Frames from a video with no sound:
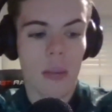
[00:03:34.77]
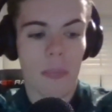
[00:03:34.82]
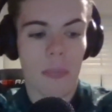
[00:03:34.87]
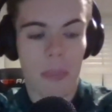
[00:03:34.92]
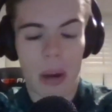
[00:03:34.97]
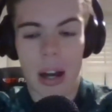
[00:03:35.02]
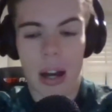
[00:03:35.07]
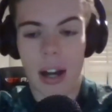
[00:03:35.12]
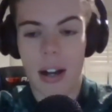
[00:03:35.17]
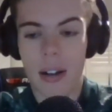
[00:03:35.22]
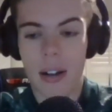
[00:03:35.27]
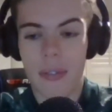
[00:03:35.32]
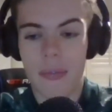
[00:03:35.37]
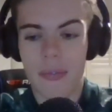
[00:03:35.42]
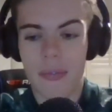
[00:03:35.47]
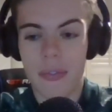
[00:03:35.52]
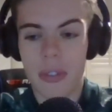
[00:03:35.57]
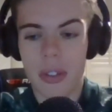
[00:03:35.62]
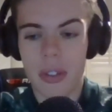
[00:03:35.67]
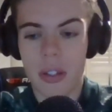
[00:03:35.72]
But
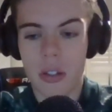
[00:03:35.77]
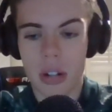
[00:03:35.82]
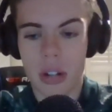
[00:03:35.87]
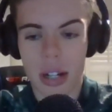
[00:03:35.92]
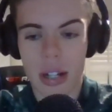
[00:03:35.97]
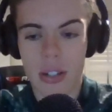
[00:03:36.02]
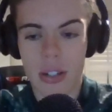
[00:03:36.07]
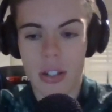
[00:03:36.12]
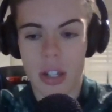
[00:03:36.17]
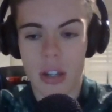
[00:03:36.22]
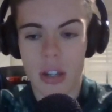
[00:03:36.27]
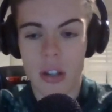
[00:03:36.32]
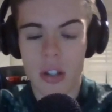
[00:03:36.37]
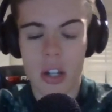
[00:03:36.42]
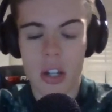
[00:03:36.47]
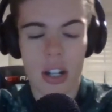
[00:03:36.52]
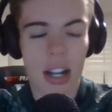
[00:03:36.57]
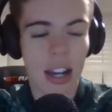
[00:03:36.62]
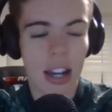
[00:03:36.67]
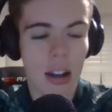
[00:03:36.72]
credit to you,
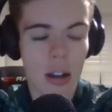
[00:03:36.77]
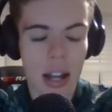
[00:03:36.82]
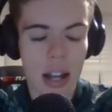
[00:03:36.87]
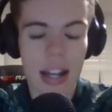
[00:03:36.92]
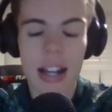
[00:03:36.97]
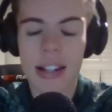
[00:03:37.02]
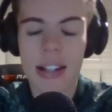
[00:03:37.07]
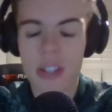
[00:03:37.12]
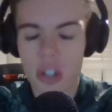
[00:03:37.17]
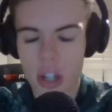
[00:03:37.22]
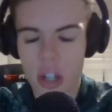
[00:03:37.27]
Leicester